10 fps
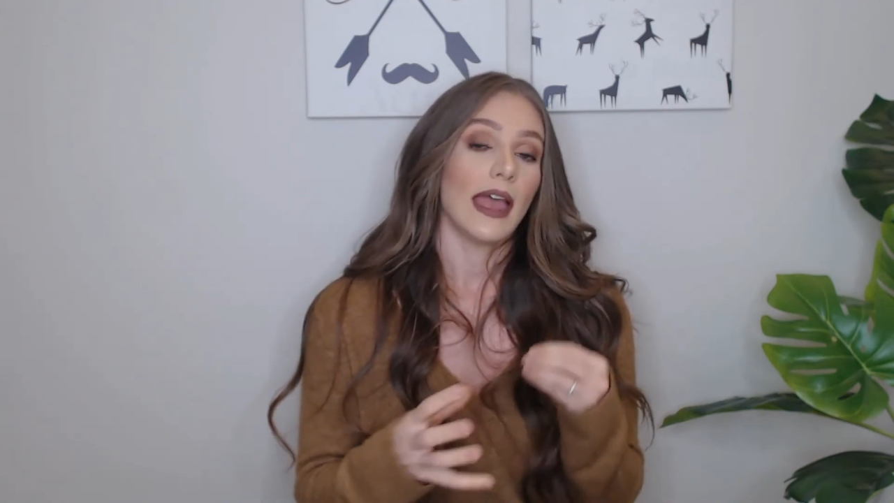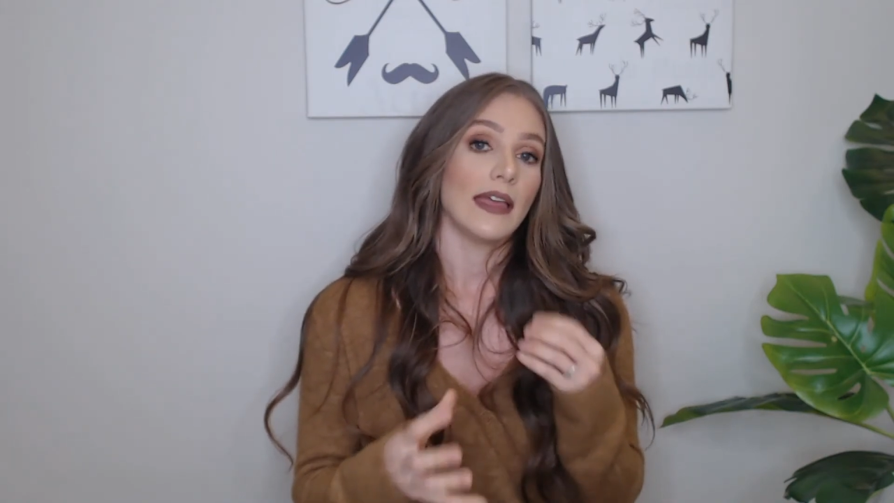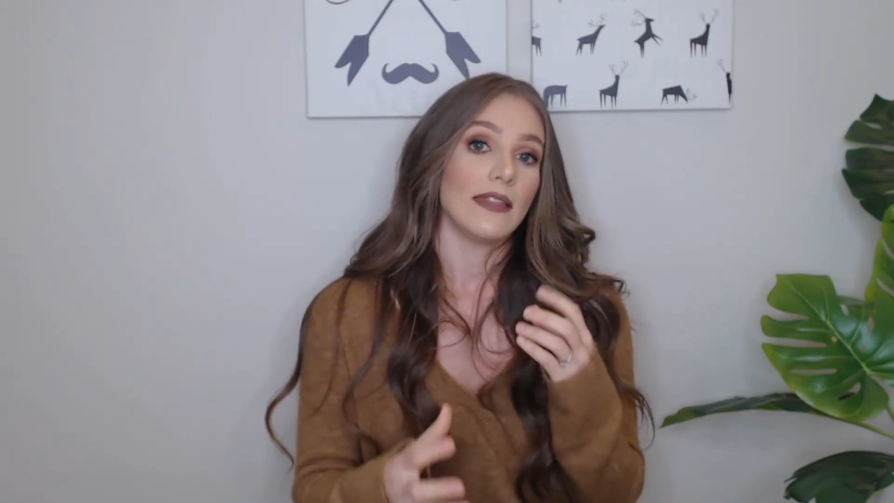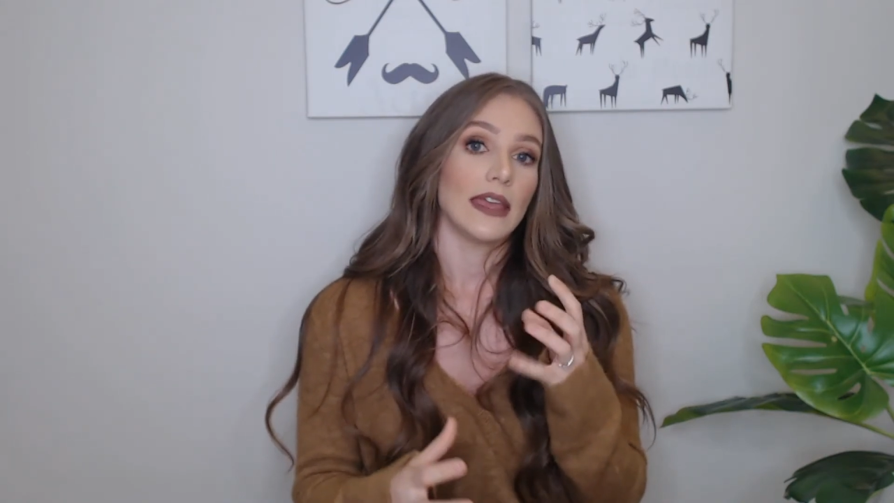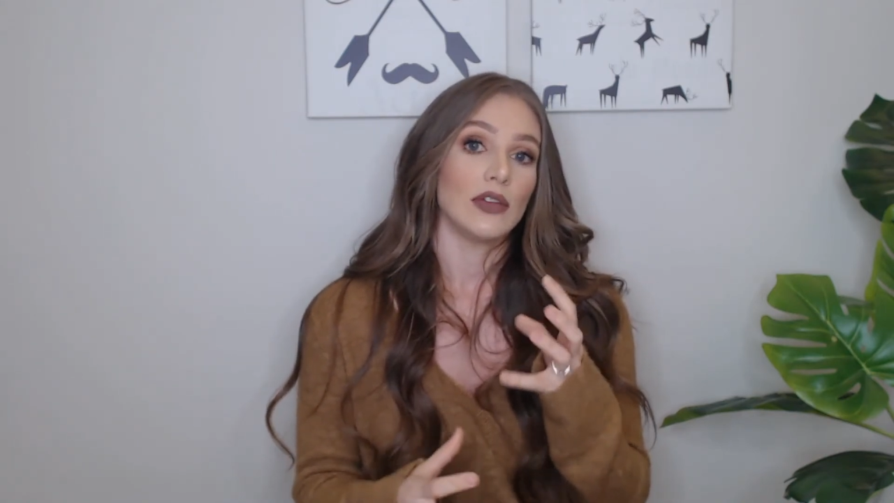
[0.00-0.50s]

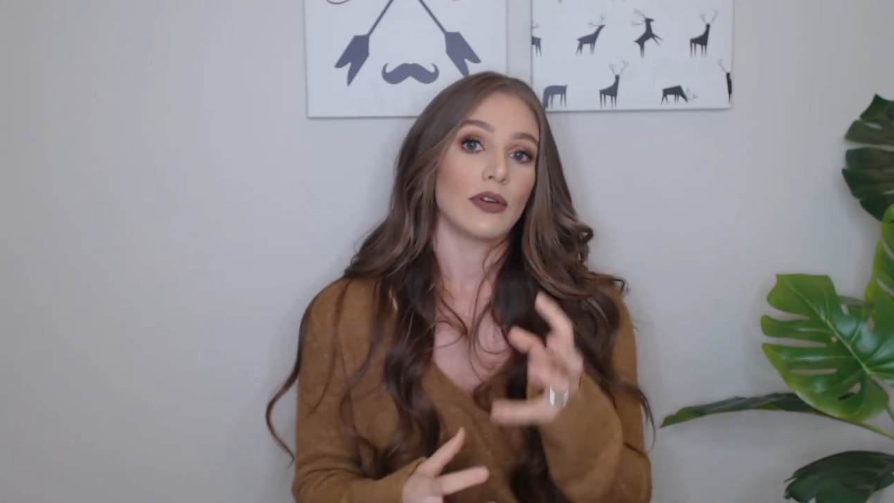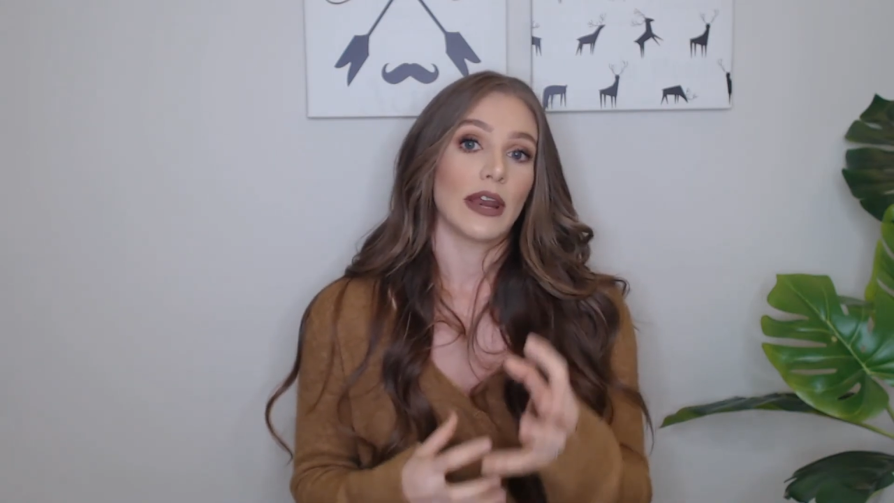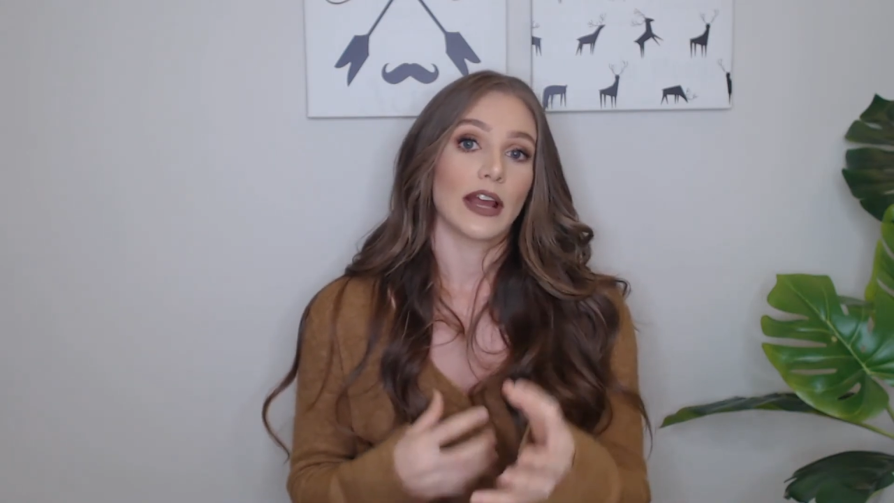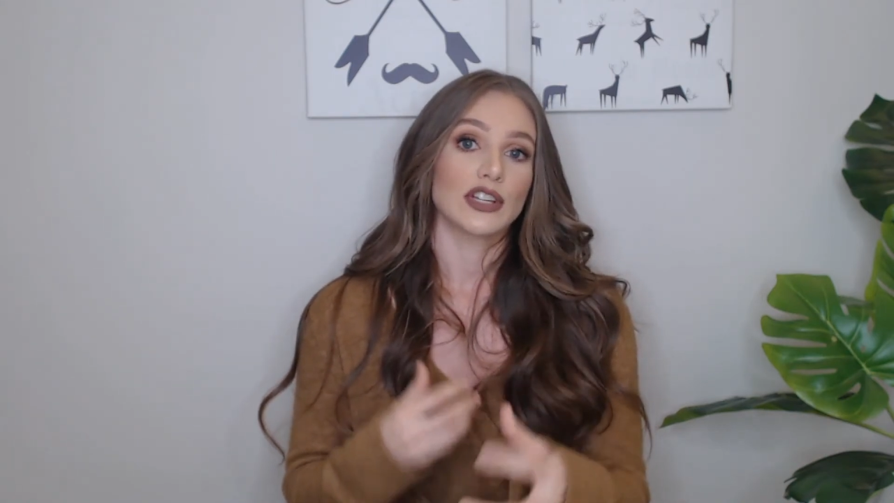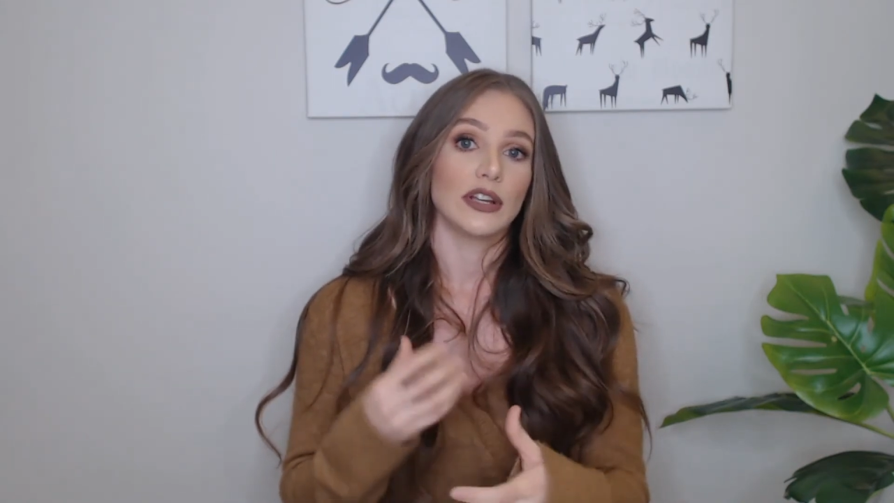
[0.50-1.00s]
and that you
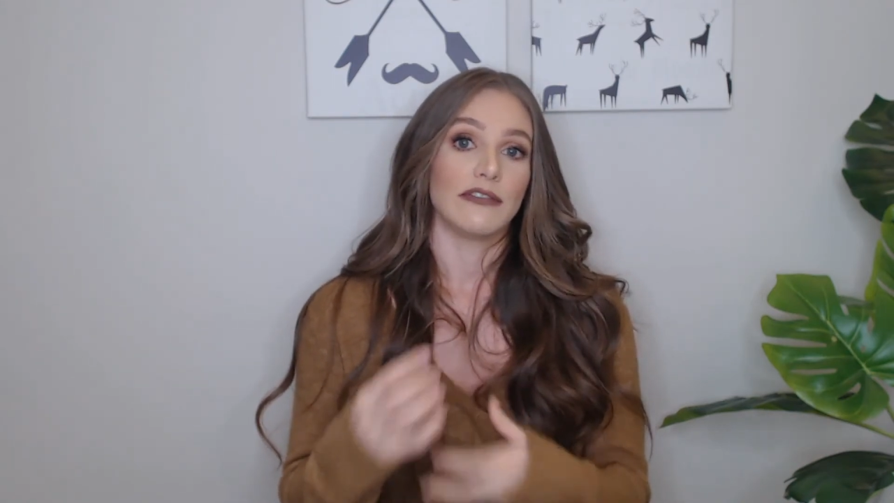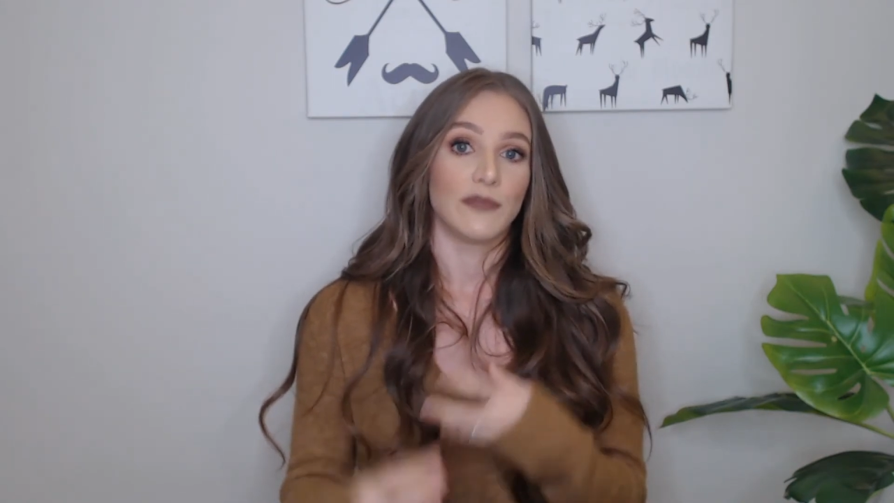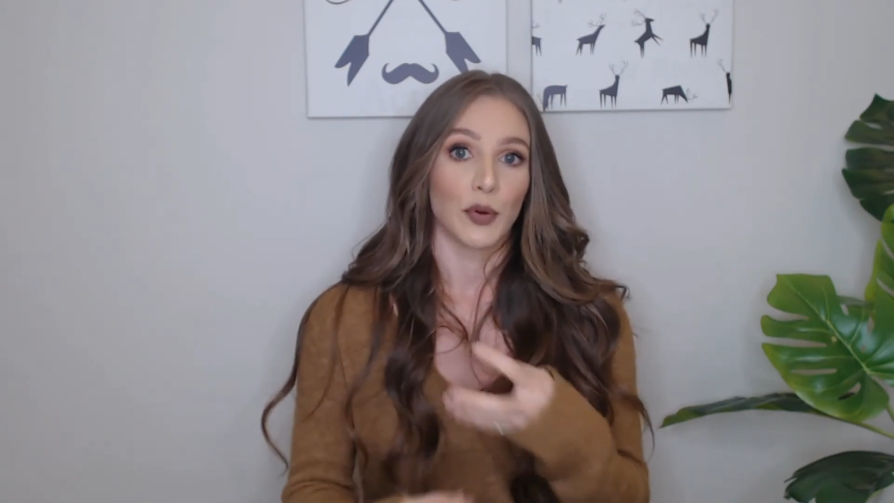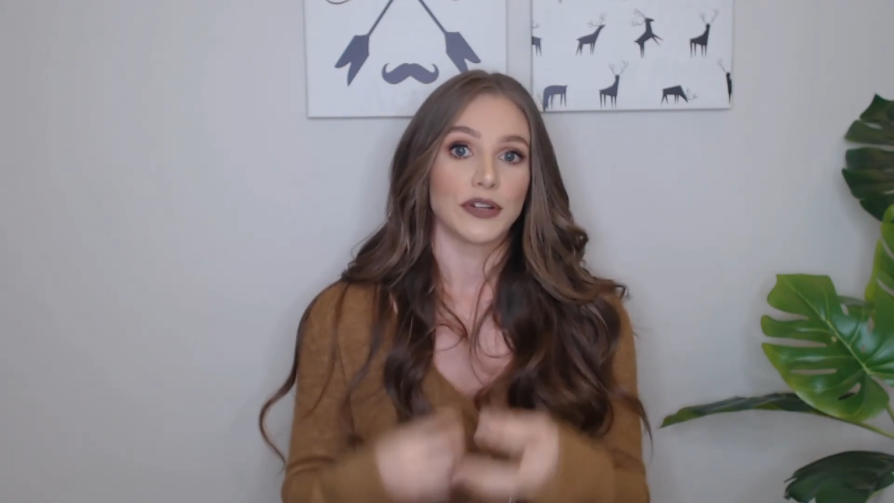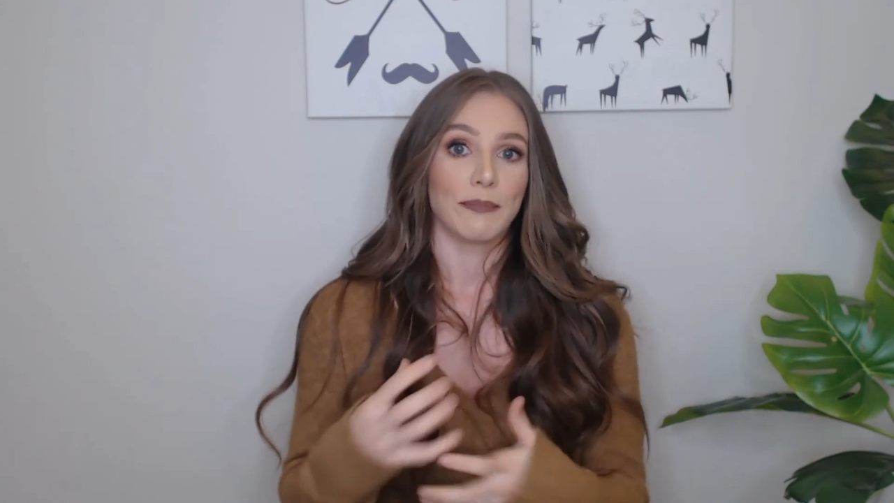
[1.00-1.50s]
can actually
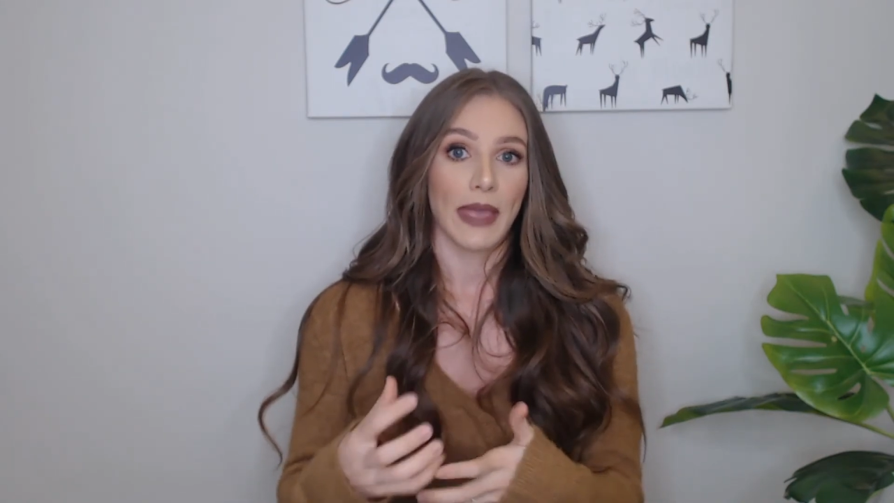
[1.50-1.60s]
afford to